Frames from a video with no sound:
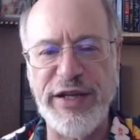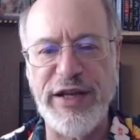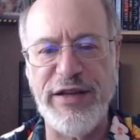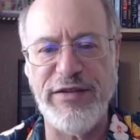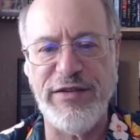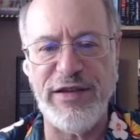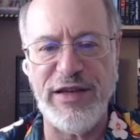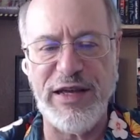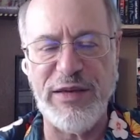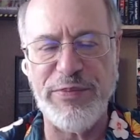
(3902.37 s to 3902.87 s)

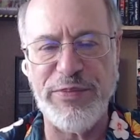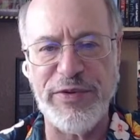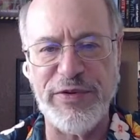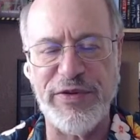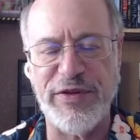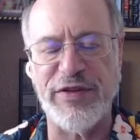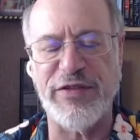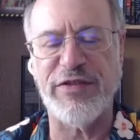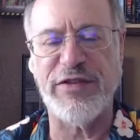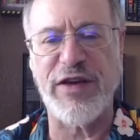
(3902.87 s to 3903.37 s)
deep
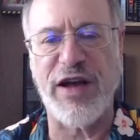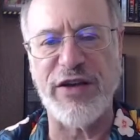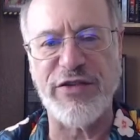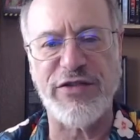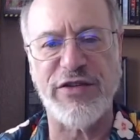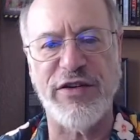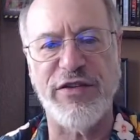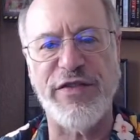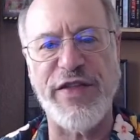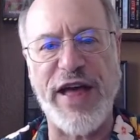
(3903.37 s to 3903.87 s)

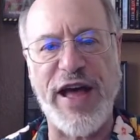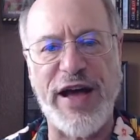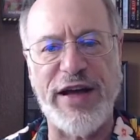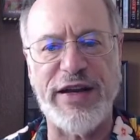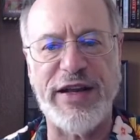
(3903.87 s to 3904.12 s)
discussion of that